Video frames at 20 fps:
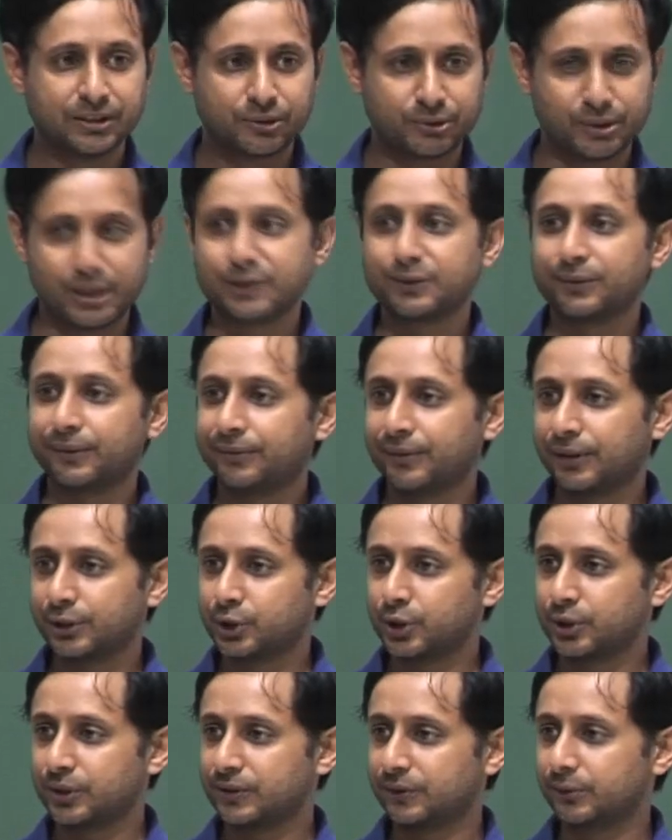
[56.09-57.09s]
transfer
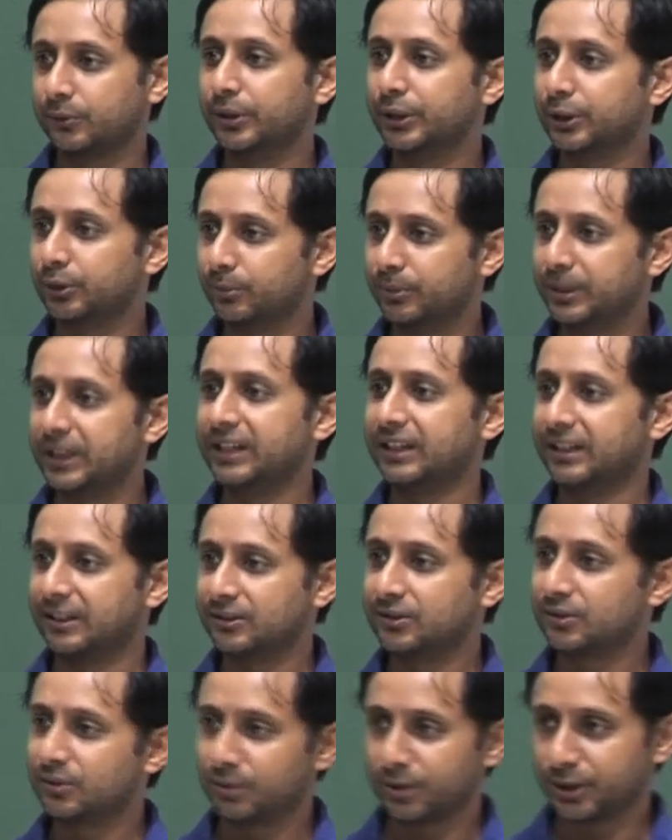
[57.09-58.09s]
function is going to be
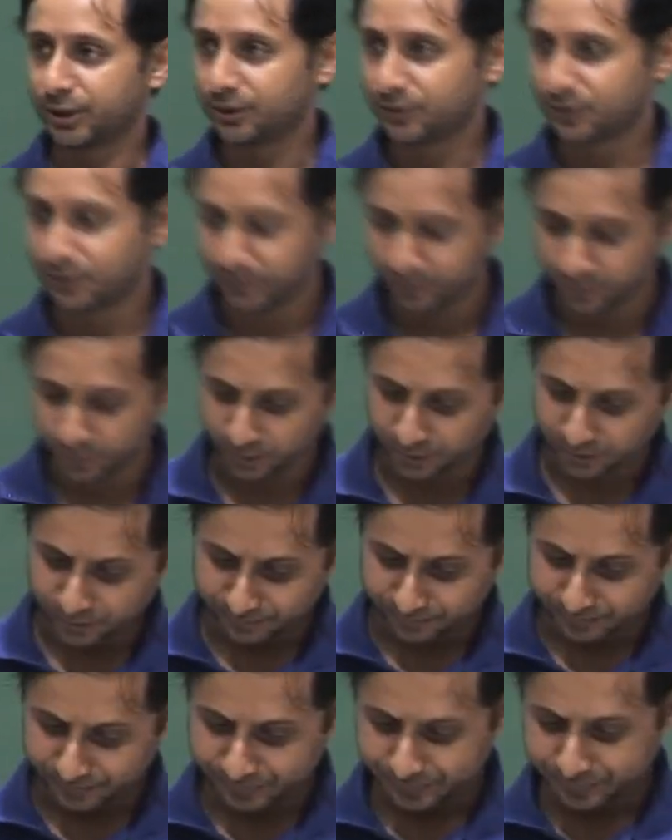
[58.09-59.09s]
and so on and so forth.
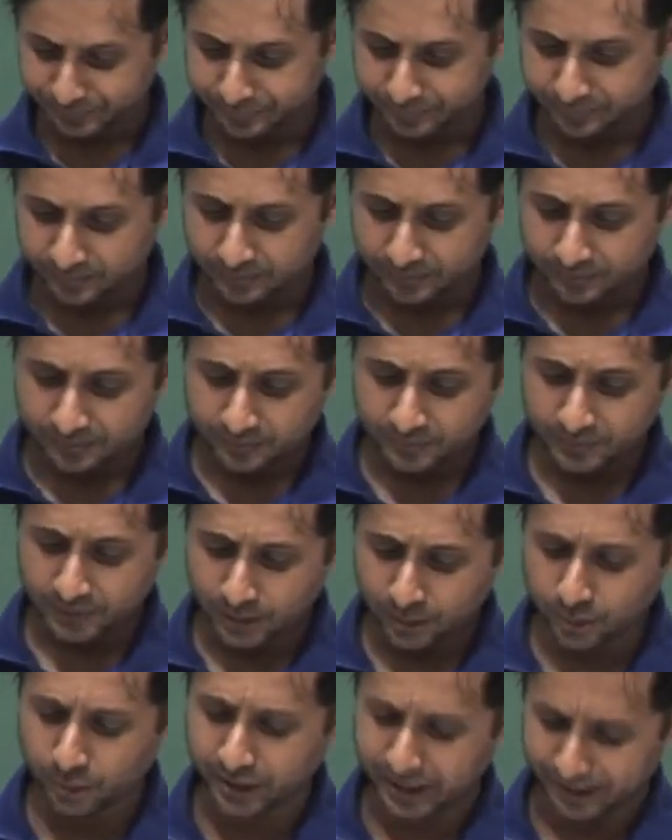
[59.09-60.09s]

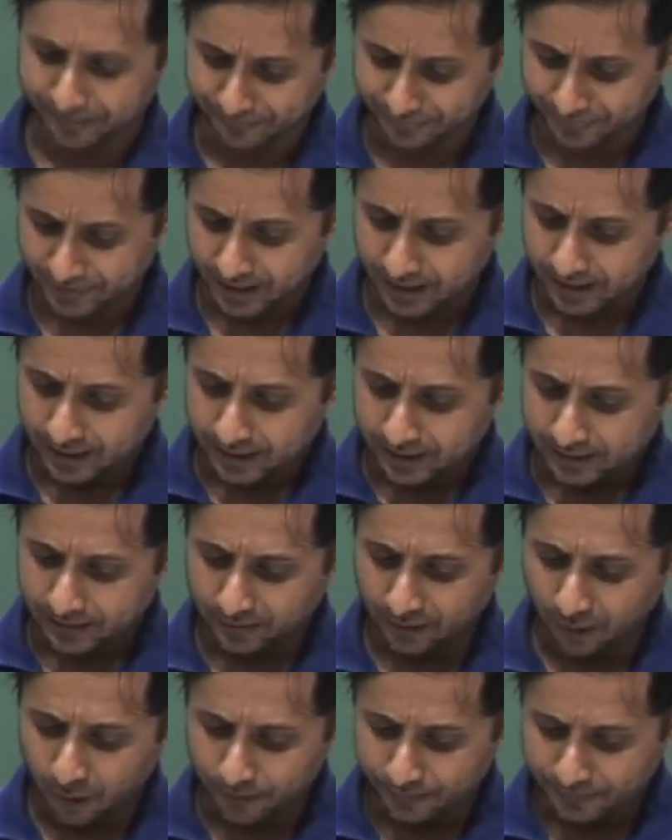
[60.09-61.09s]
Okay.
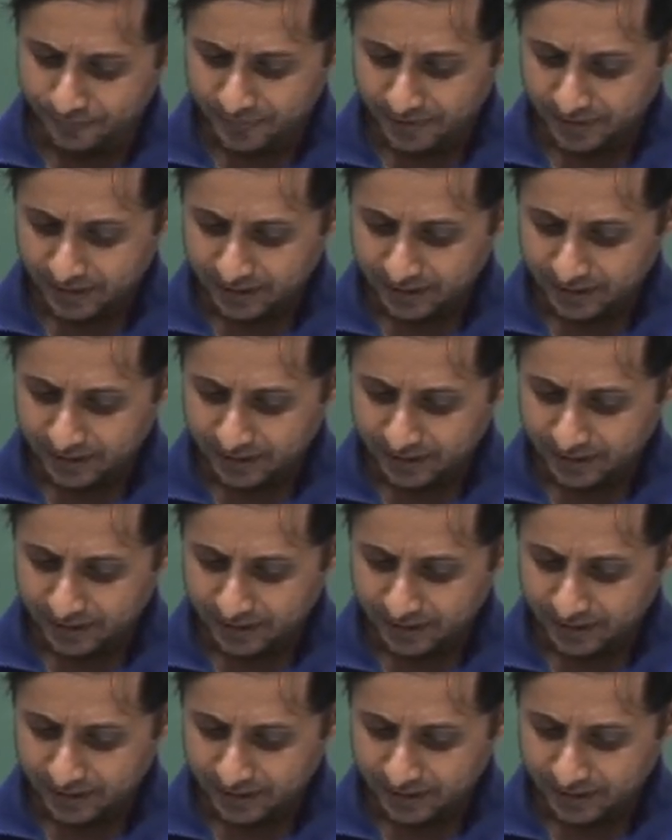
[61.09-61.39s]
So,